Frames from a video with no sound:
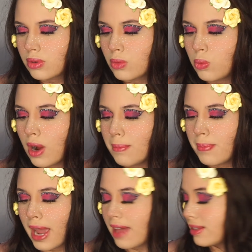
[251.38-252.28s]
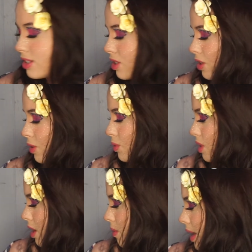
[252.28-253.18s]
What palettes do you
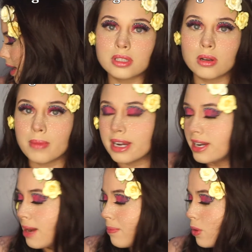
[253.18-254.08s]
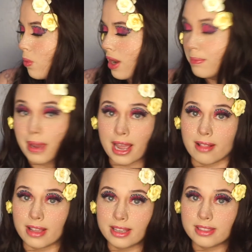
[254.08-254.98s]
use? Okay, so my #1
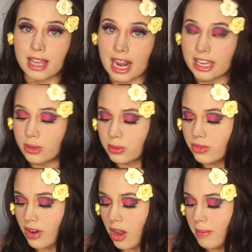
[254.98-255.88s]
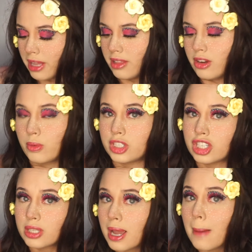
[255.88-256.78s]
palette that I use for all my look, which
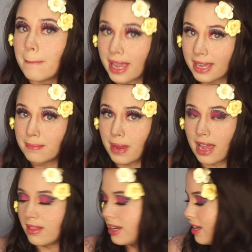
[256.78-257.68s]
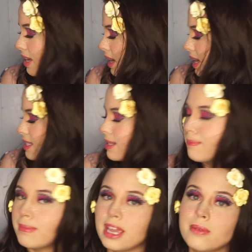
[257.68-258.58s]
is a paint palette, is the
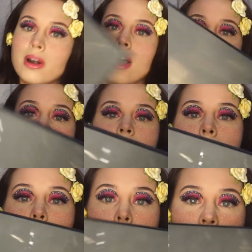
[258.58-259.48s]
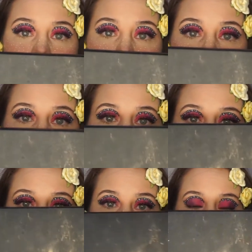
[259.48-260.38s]
Mayron Makeup
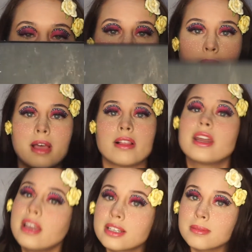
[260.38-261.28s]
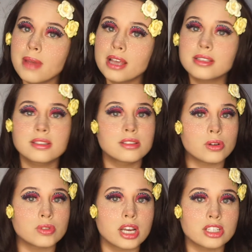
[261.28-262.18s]
Paradise Pro palette. It is a mess.
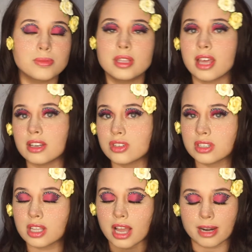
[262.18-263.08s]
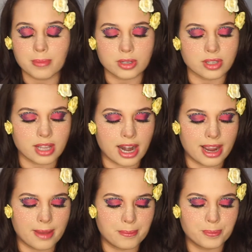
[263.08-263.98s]
Don't judge me. That is just the kind of person that I
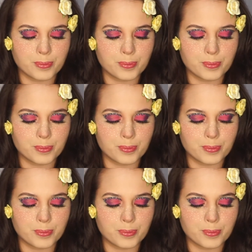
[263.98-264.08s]
am.